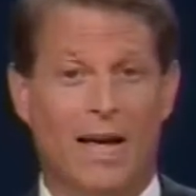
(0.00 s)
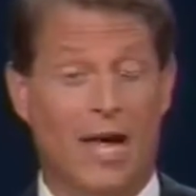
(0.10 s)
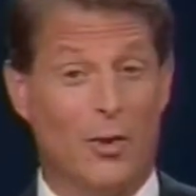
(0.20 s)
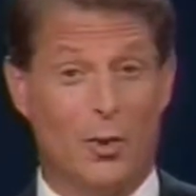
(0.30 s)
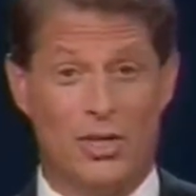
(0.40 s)

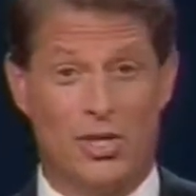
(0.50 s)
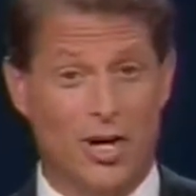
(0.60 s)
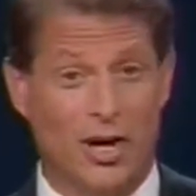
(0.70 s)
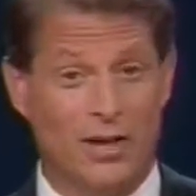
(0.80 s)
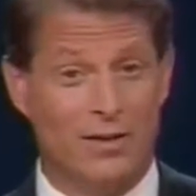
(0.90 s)
And the
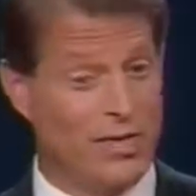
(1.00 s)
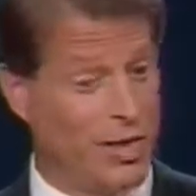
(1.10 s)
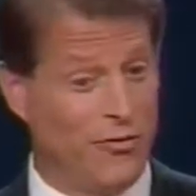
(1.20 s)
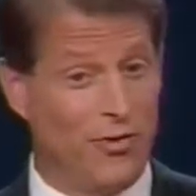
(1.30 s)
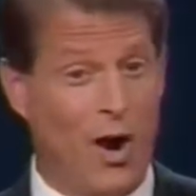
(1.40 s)
result
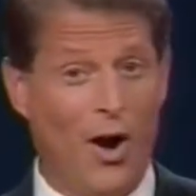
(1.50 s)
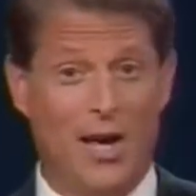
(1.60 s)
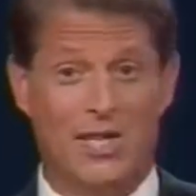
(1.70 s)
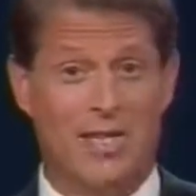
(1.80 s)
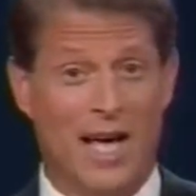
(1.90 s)
so far
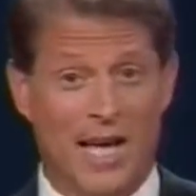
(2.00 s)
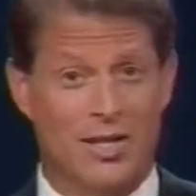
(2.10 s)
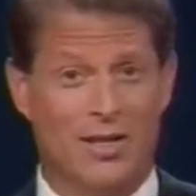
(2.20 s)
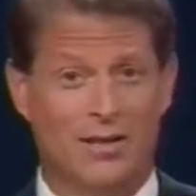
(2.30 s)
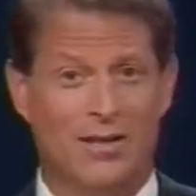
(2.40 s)
is
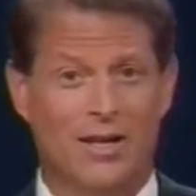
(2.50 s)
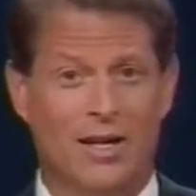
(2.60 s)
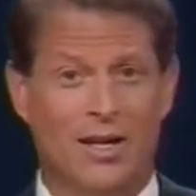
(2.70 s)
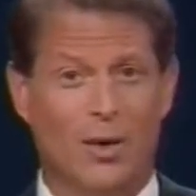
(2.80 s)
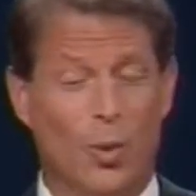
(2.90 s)
excellent.
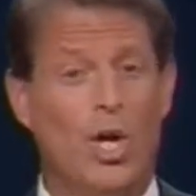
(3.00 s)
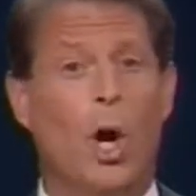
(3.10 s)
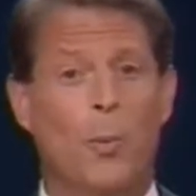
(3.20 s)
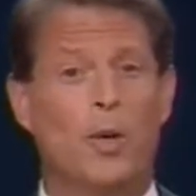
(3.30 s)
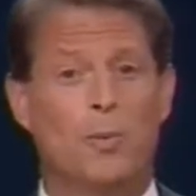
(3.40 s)
And we
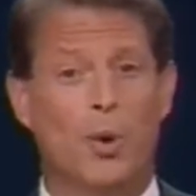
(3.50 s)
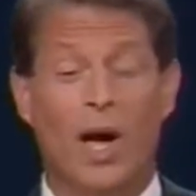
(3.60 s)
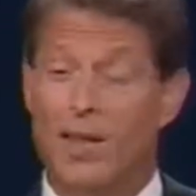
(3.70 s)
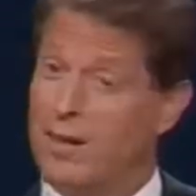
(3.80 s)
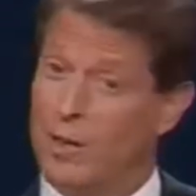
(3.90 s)
hope and
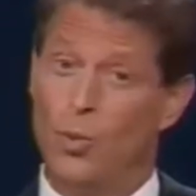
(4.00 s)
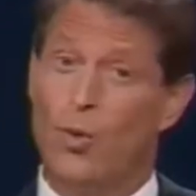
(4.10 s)
pray that it will